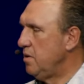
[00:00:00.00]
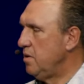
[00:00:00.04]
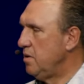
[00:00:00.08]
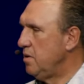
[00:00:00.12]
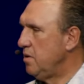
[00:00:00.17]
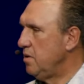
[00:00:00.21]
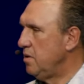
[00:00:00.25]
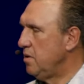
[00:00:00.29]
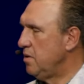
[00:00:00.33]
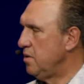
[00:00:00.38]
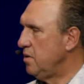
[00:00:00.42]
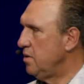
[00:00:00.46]

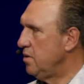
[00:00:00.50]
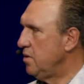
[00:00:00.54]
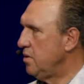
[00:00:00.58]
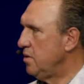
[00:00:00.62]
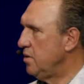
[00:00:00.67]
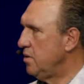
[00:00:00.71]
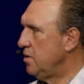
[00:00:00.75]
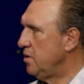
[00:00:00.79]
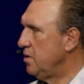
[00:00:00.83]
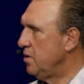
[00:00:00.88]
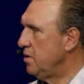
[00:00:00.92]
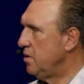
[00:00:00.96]

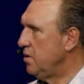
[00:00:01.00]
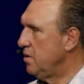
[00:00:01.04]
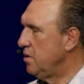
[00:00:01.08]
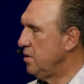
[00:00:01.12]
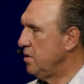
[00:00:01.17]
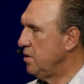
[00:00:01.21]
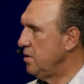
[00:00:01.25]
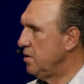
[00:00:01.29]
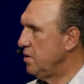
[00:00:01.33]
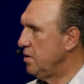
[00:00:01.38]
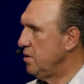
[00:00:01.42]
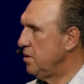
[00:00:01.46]

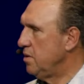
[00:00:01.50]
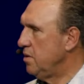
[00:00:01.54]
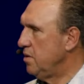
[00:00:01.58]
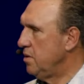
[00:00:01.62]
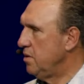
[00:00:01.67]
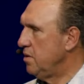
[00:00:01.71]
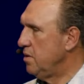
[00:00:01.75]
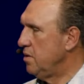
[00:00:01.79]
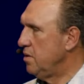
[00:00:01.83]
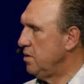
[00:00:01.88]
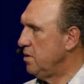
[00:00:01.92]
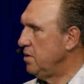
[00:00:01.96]

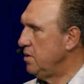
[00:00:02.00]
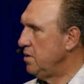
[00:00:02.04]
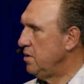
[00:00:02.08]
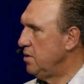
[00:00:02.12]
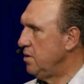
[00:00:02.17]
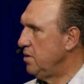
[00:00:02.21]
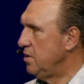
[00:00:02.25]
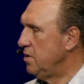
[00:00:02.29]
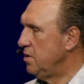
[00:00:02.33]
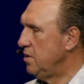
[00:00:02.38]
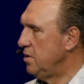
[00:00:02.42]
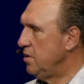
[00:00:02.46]

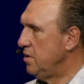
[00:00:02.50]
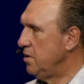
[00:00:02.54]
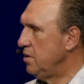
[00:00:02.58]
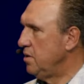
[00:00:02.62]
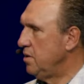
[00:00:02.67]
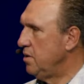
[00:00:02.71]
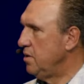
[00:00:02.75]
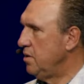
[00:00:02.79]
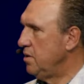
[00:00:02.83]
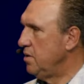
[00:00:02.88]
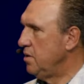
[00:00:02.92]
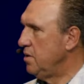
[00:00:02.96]

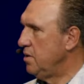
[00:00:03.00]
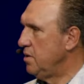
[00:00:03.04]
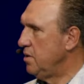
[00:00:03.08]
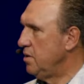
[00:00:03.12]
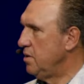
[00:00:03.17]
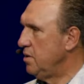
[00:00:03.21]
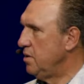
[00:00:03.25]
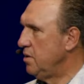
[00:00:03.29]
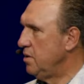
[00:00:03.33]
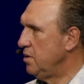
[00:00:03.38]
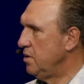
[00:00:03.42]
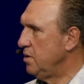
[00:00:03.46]

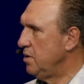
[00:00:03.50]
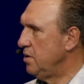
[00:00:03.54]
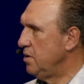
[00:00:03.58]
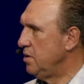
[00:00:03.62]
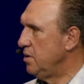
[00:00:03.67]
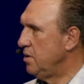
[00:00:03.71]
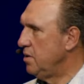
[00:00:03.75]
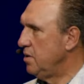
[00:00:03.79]
[no speech]